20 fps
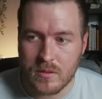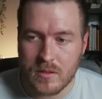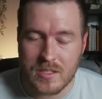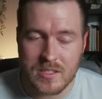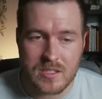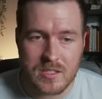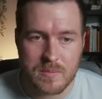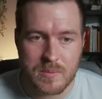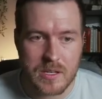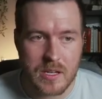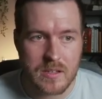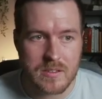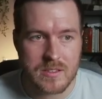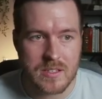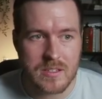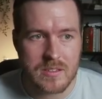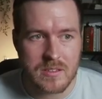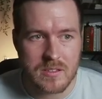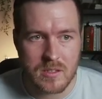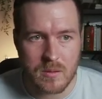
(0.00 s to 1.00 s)
This is because
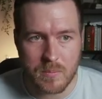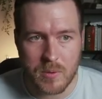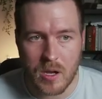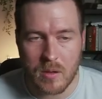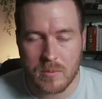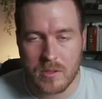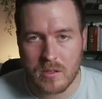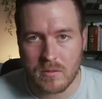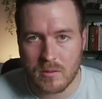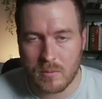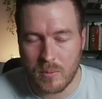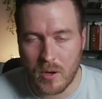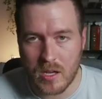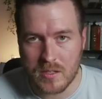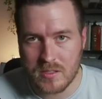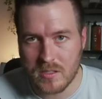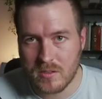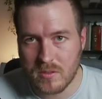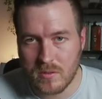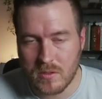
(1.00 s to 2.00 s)
this is a public
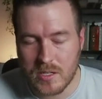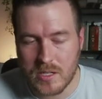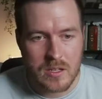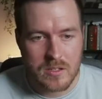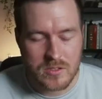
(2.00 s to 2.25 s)
repository.